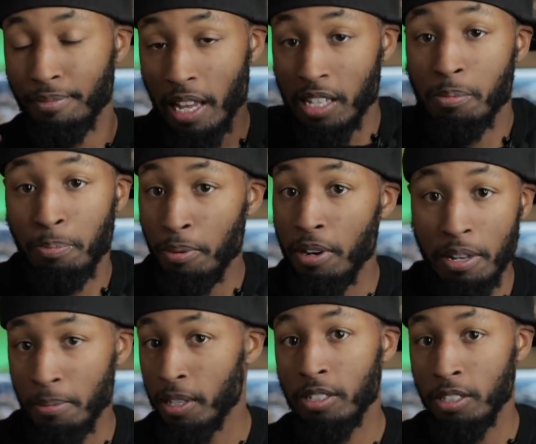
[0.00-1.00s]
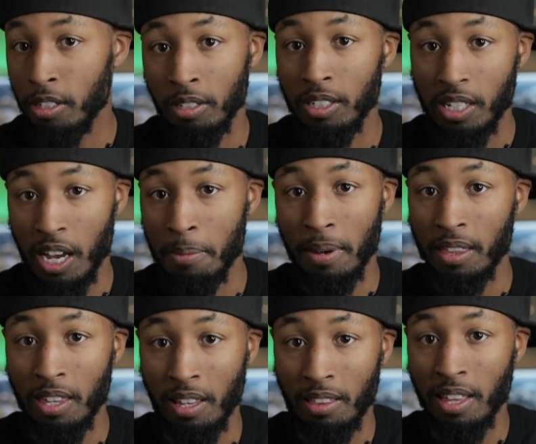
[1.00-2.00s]
That's pretty much the only time I
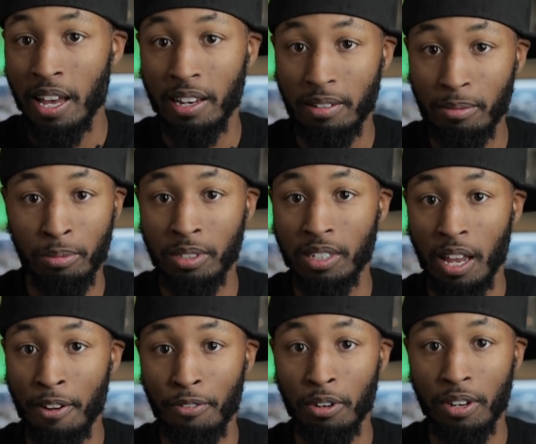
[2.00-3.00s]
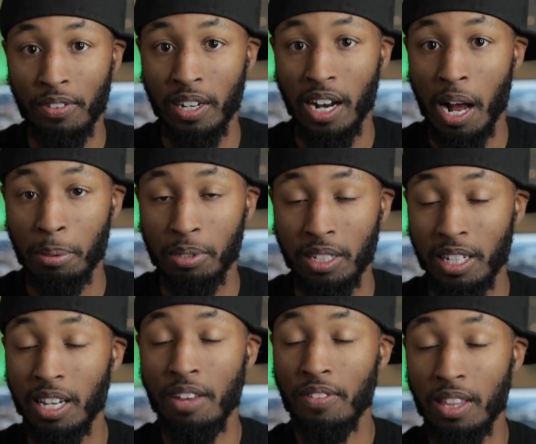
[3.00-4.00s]
think that was ever even an option.
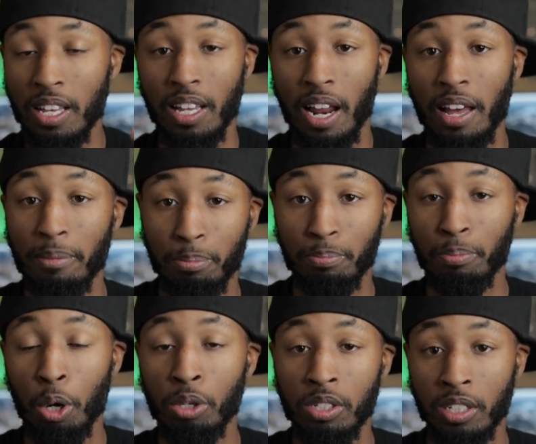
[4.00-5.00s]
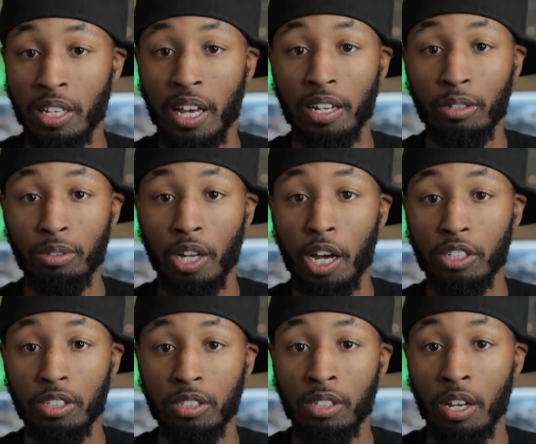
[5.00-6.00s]
And even then, I personally got a little
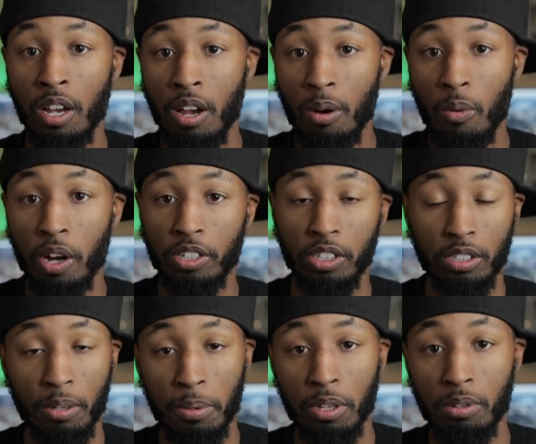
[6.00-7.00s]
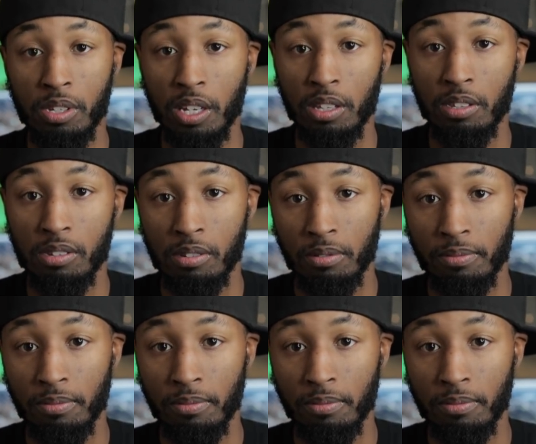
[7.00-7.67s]
nauseous watching some of those scenes.